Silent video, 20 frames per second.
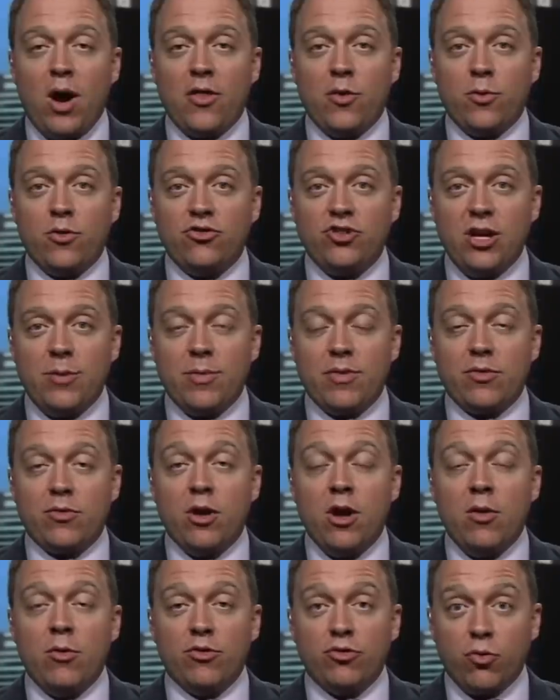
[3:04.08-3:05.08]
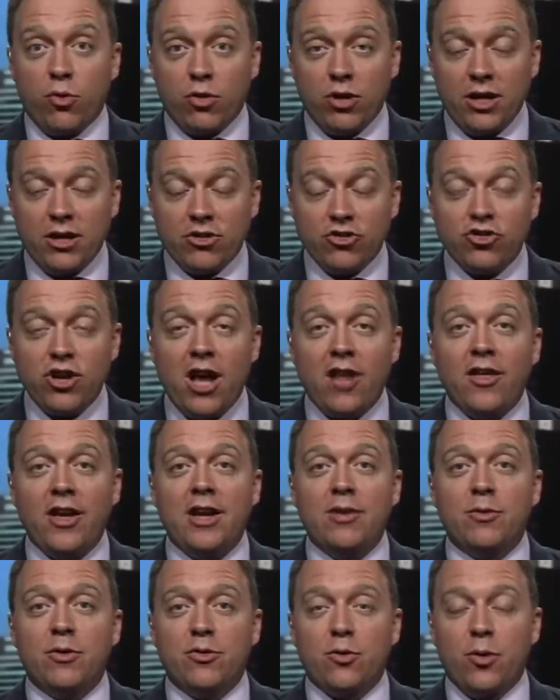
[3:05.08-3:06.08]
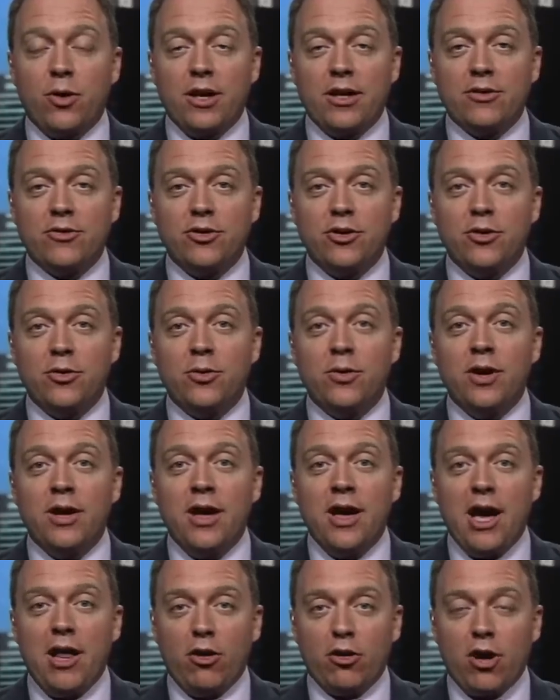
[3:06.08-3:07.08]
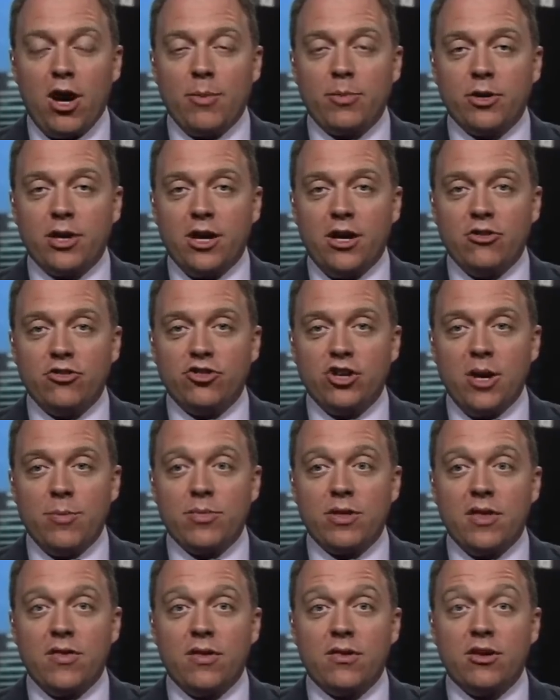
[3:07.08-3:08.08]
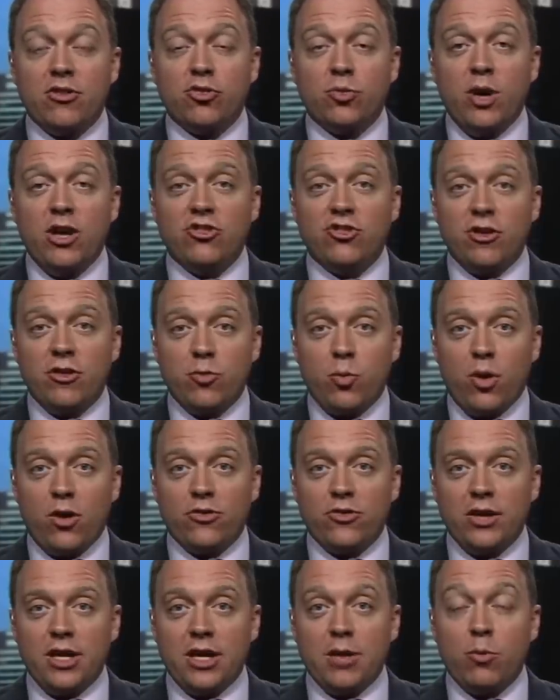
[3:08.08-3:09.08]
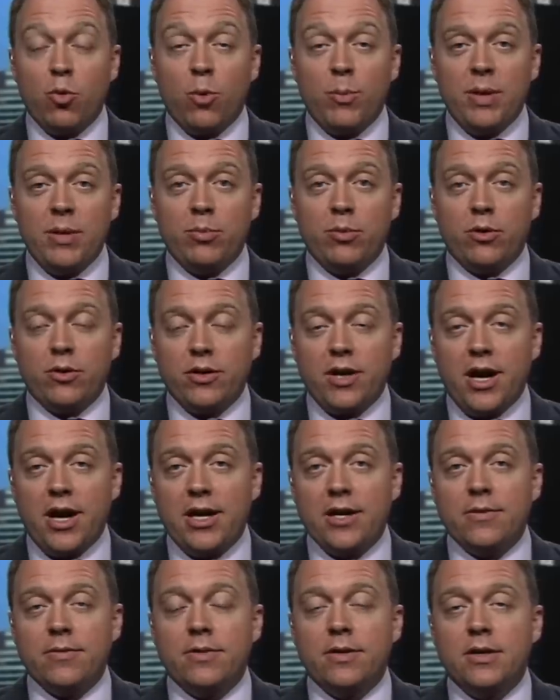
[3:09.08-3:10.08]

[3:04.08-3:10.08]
why the regime is resorting to shelling, resorting to helicopter gunships, and the situation is worsening and more people are dying.